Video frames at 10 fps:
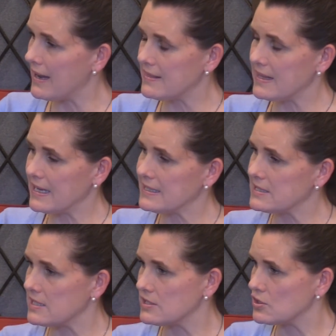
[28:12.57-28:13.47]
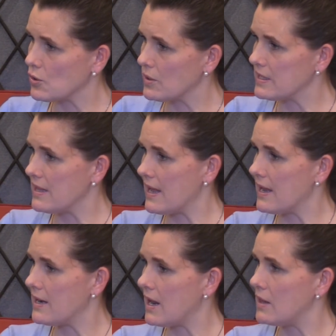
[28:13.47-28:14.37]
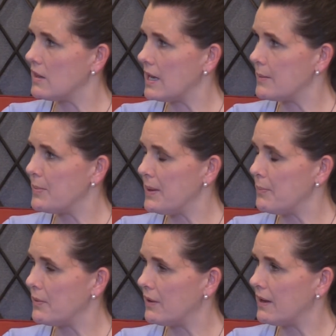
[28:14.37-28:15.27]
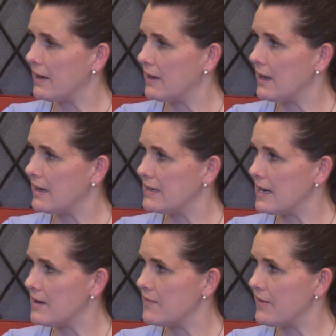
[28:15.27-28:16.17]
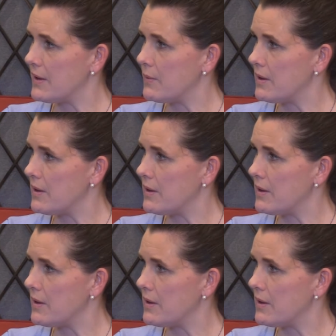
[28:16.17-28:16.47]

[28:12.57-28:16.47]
I think it's a story that a lot of people can identify with.